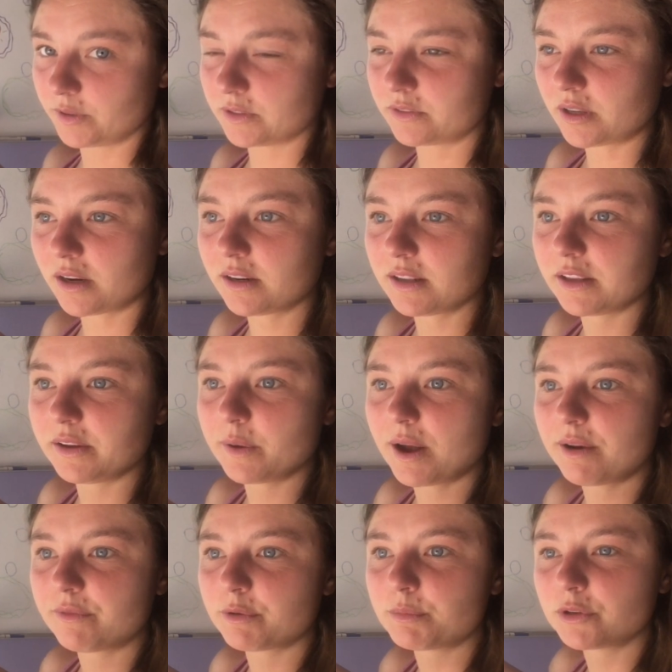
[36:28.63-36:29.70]
And suddenly you
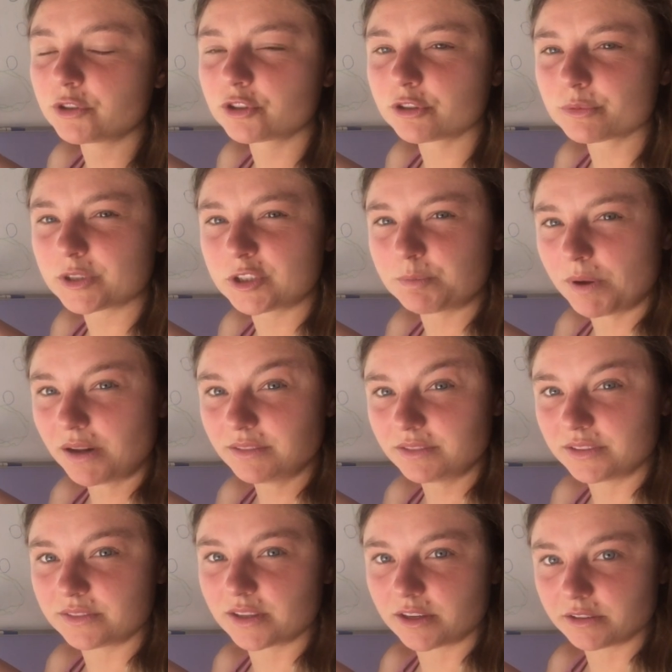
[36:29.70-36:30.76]
have emotional
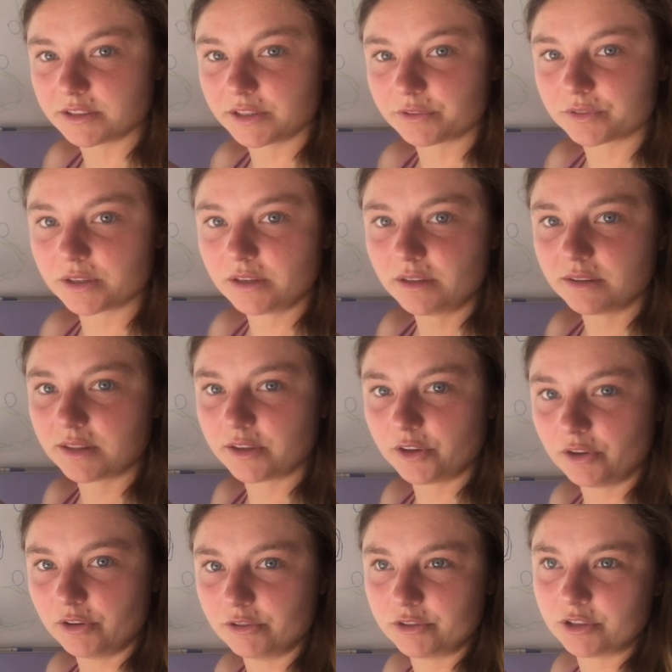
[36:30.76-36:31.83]
responses that are different than
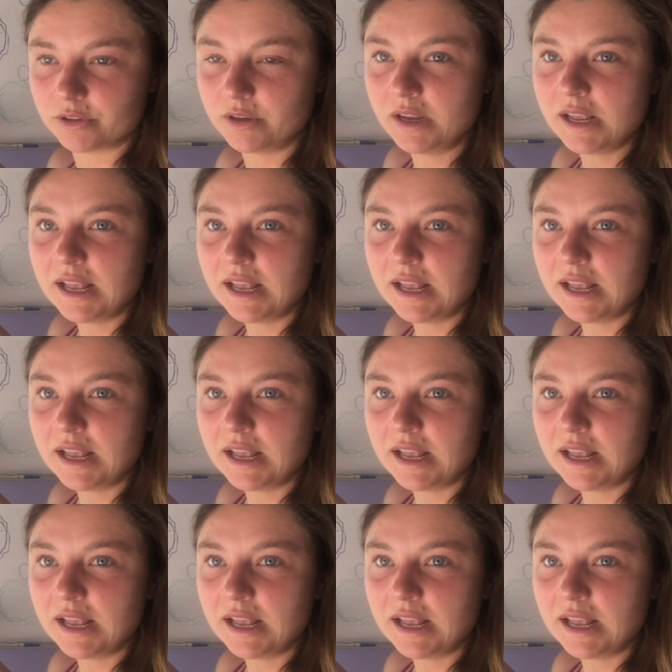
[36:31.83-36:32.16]
you're used to.